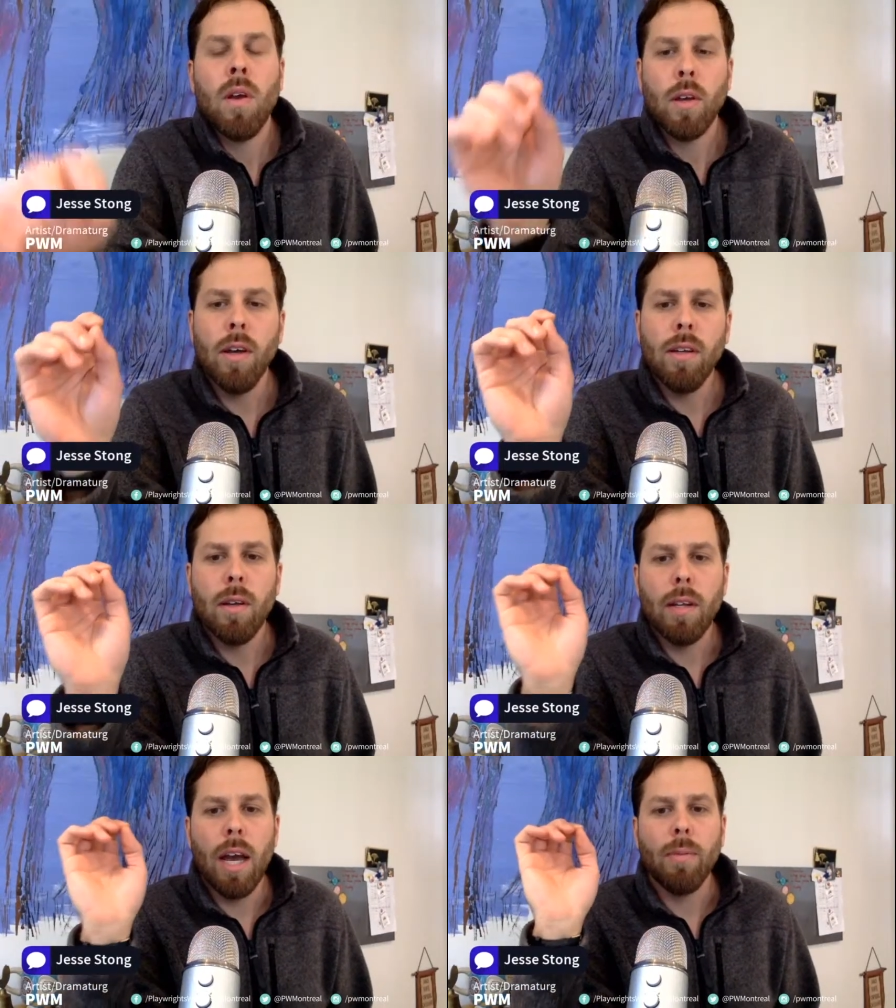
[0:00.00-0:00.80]
Good.
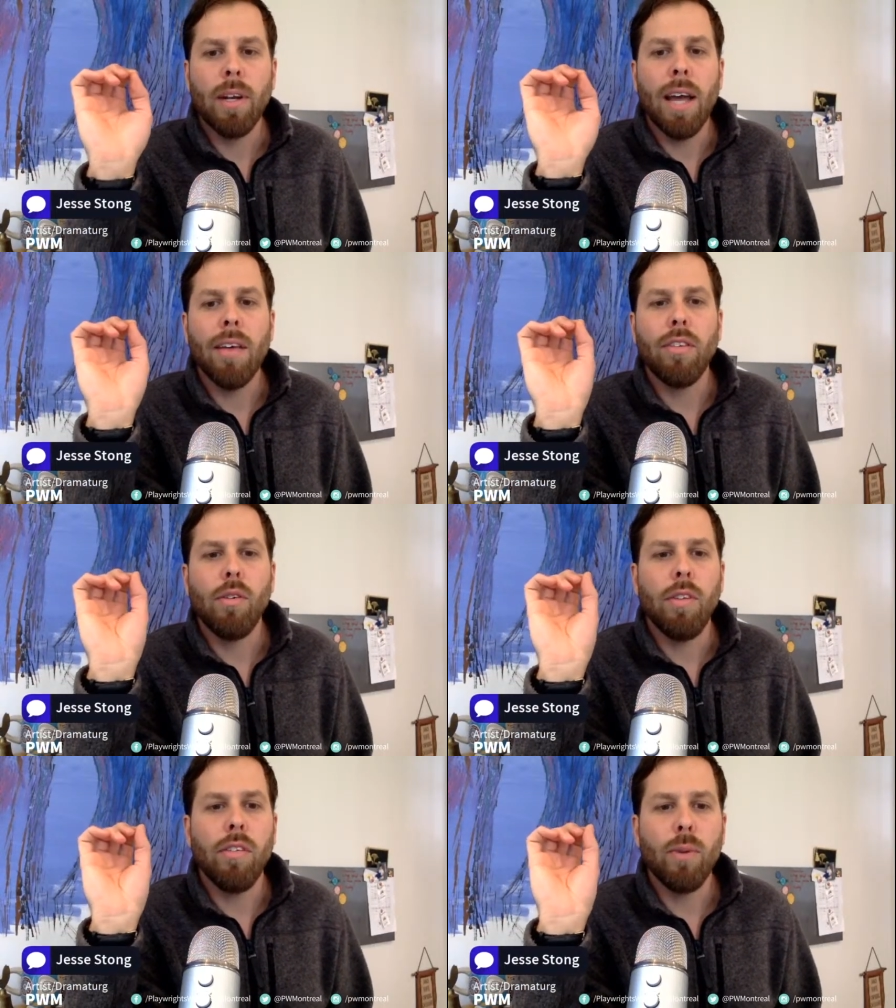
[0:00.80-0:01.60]
Now I'm going to ask
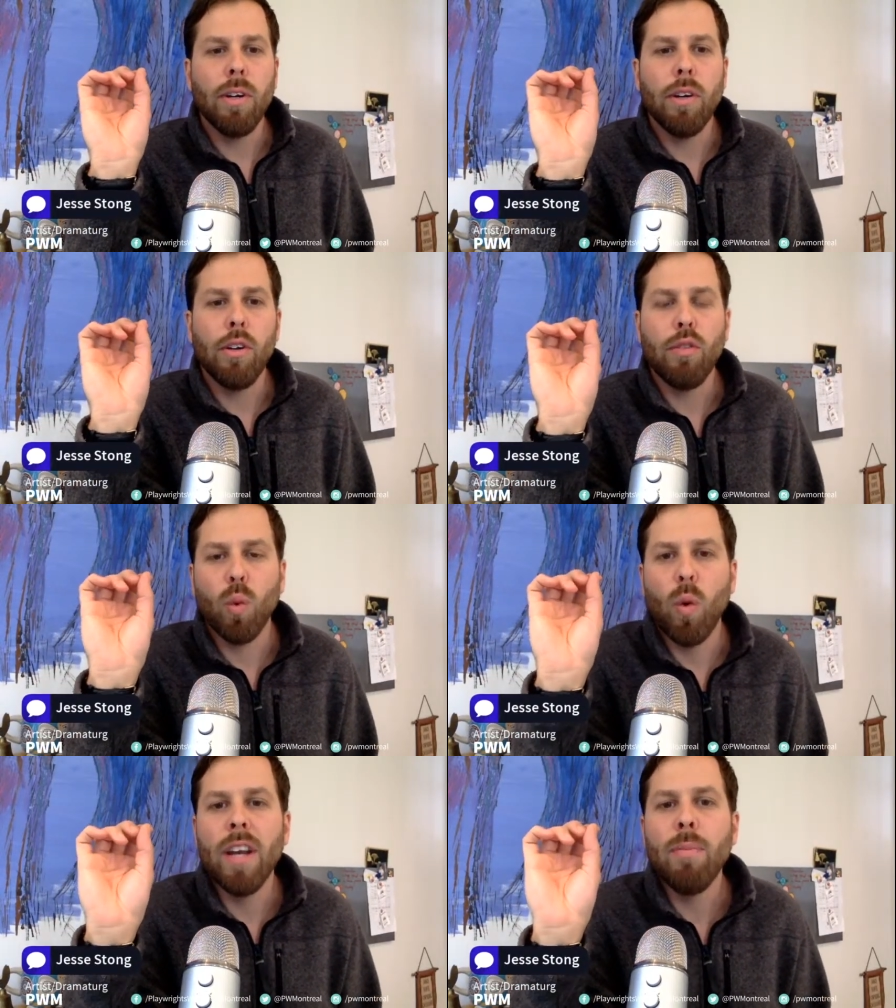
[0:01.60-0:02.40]
you, this is what you're going to do
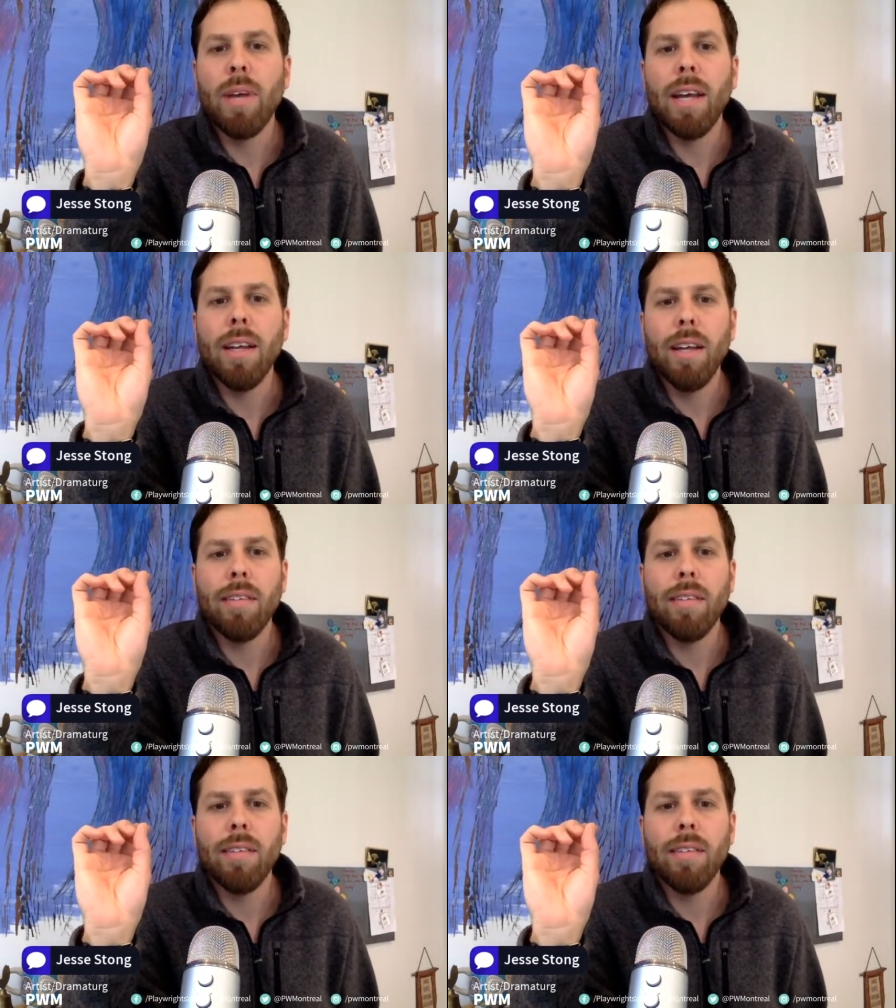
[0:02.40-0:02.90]
for 1 minute.